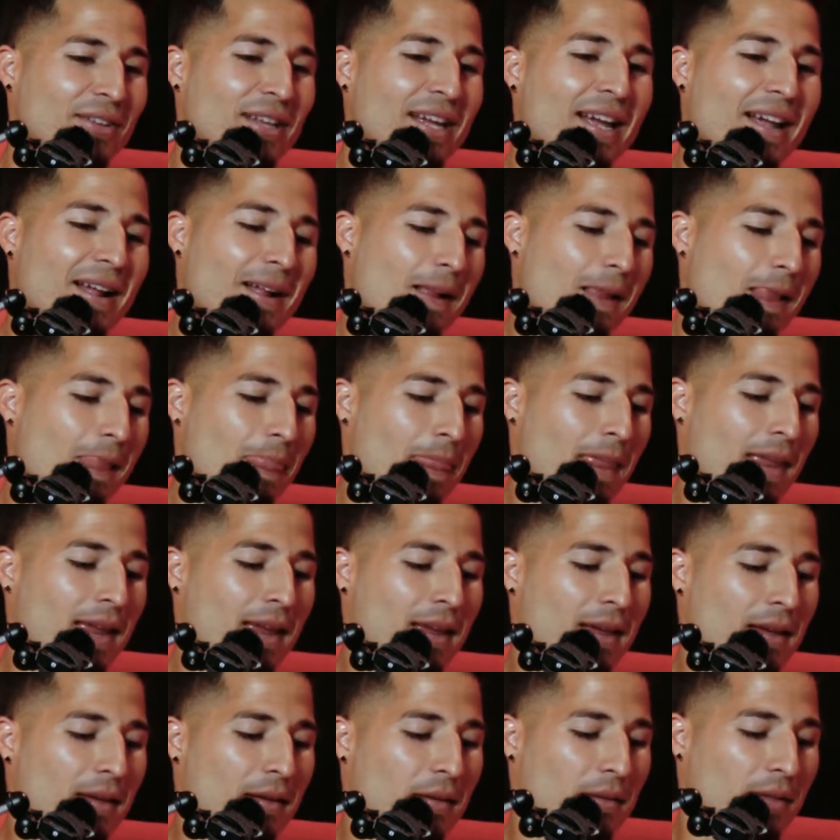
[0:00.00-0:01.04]
at,
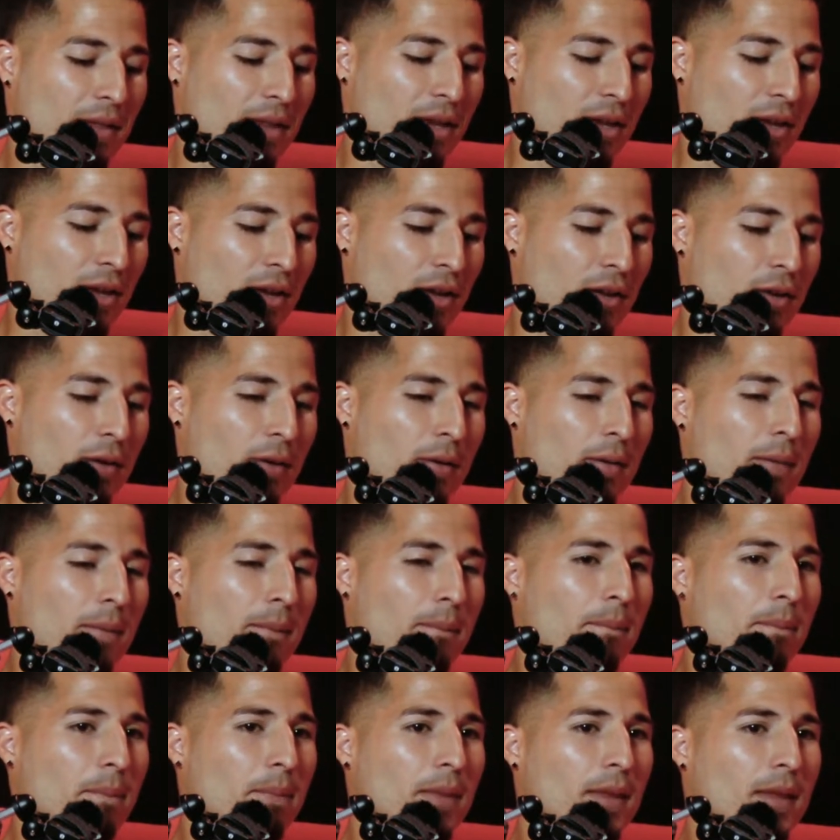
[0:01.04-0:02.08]
the
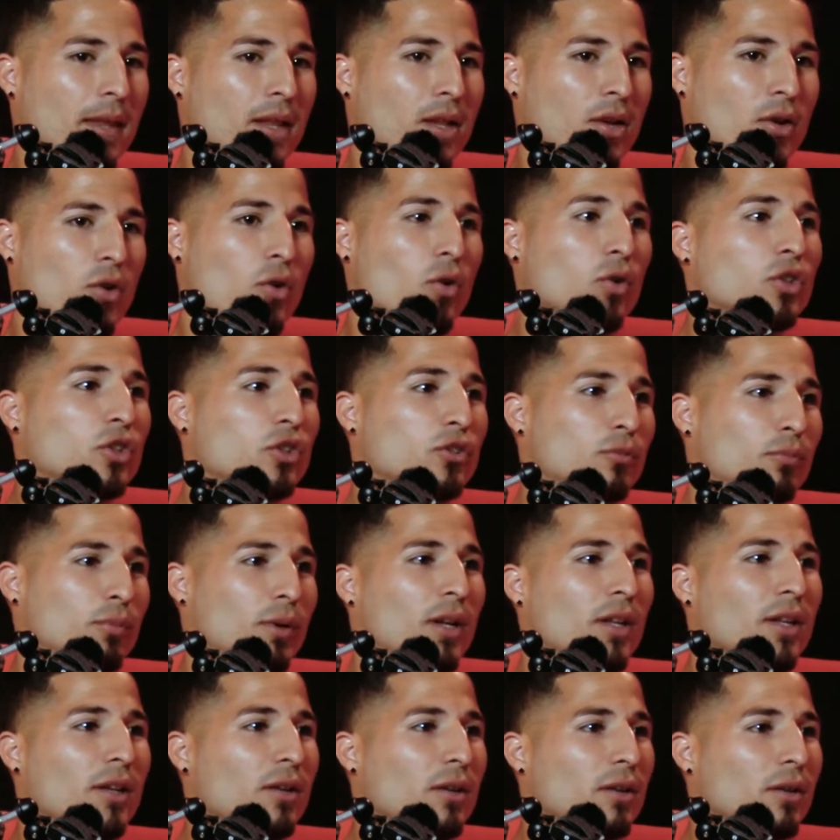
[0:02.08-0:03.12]
coach's
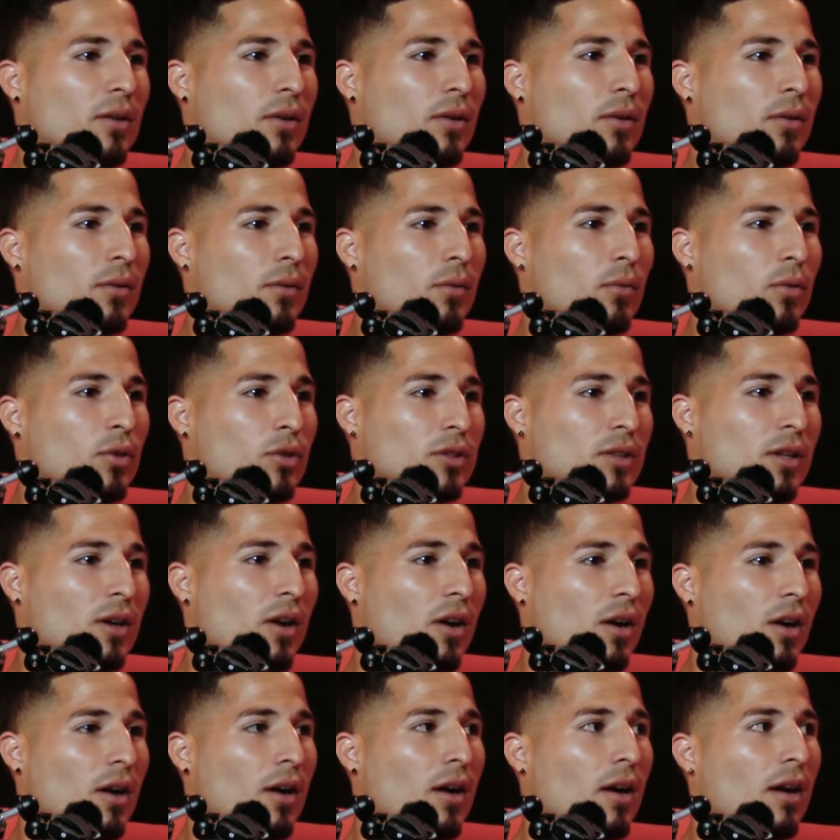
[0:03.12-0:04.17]
brother was
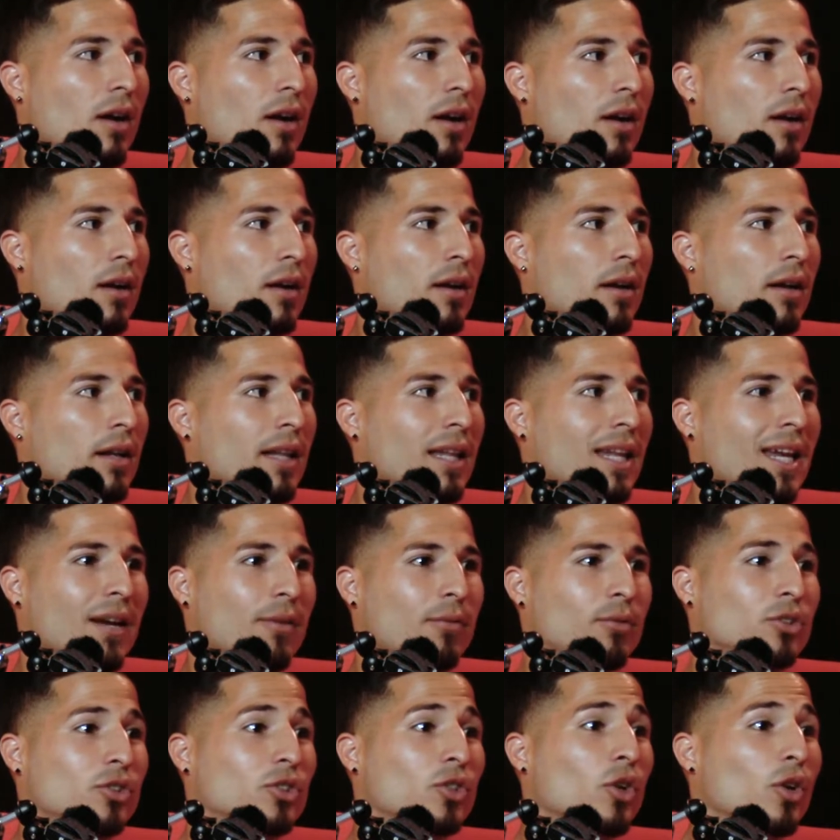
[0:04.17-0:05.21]
our
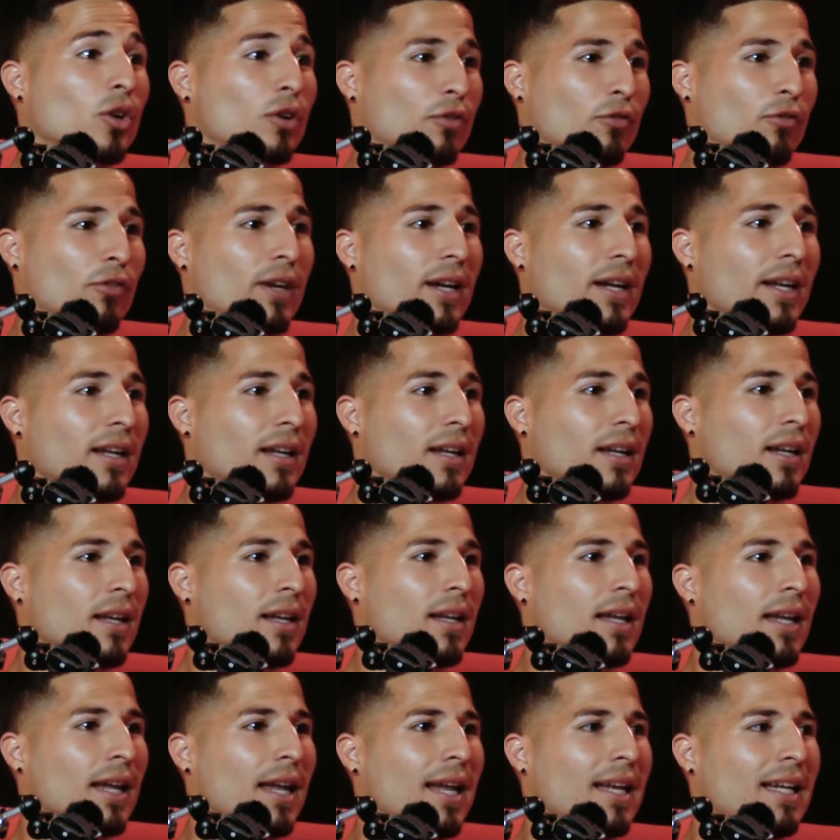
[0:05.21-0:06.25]
neighbor's good friend,
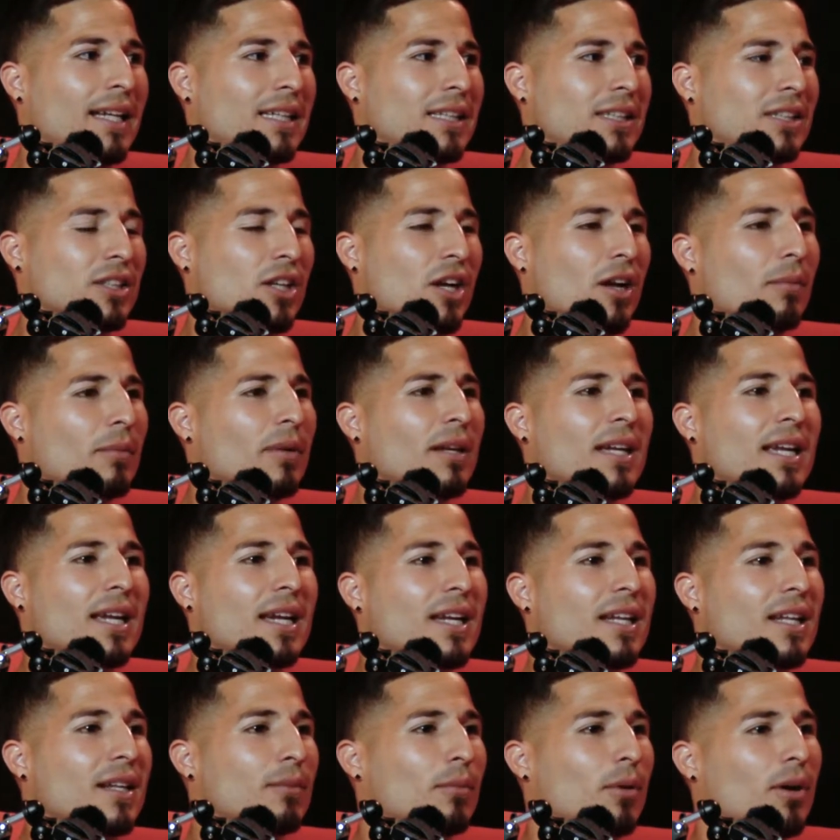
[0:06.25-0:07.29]
and he saw me
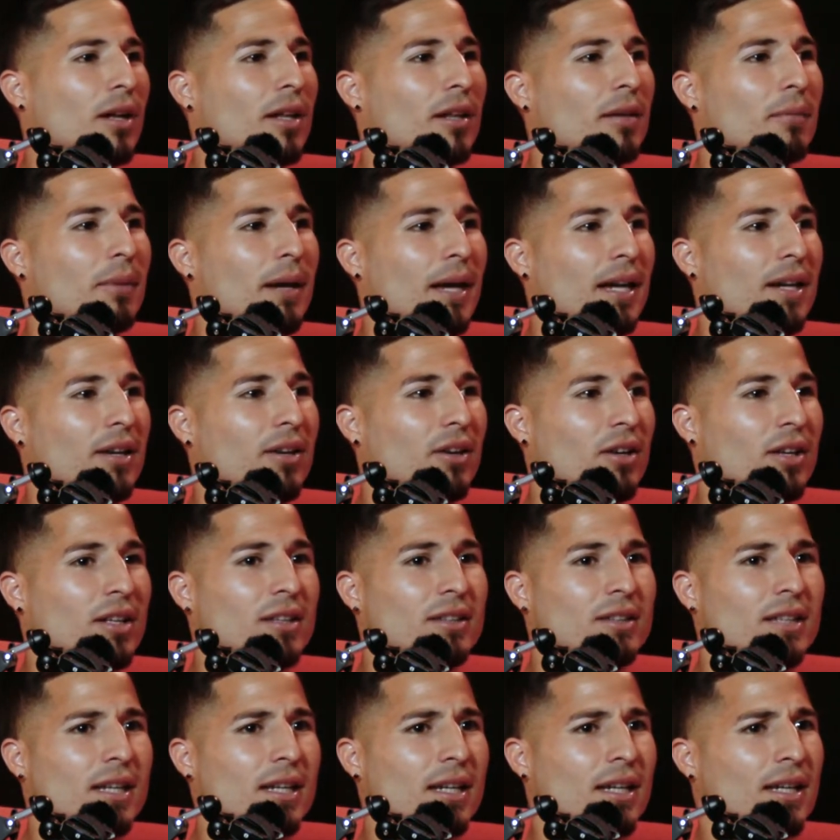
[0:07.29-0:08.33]
kicking the ball in the backyard, and he's
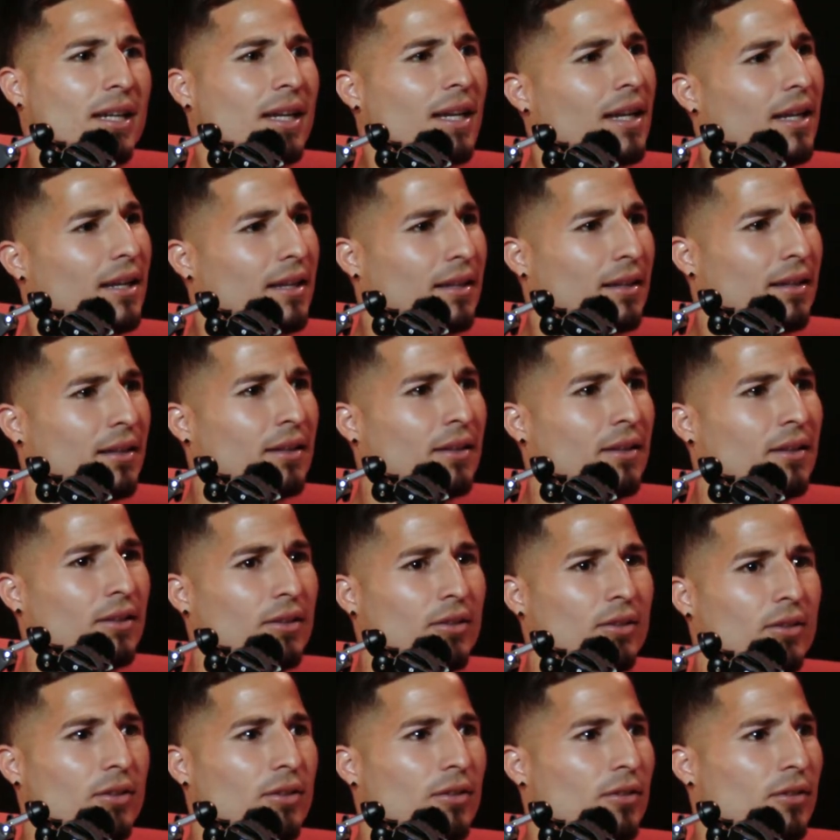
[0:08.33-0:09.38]
like, "Hey, you
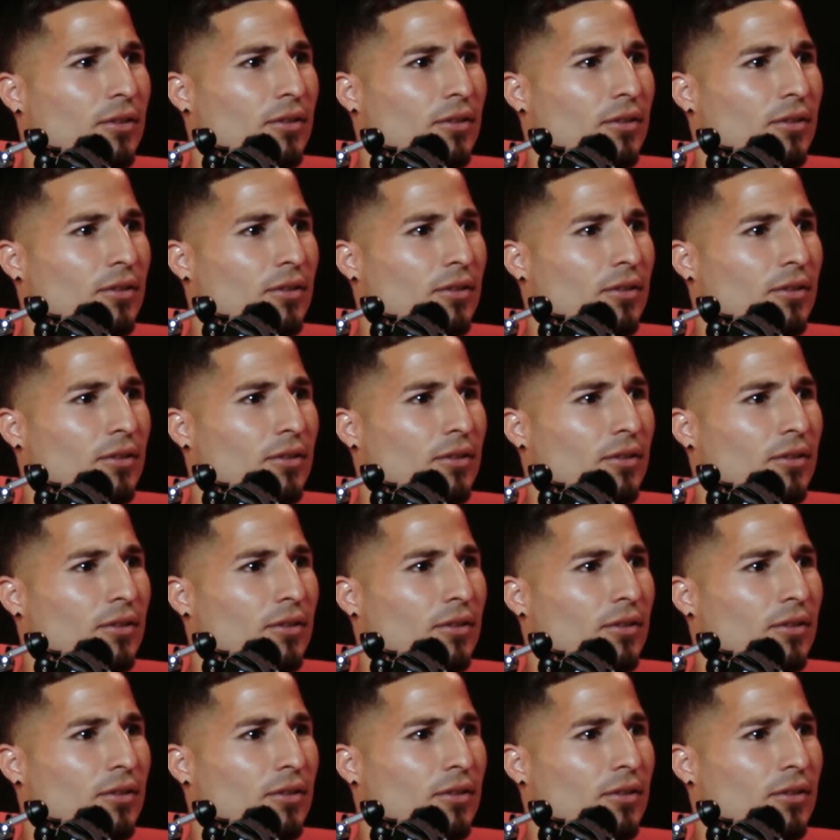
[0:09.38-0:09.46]
know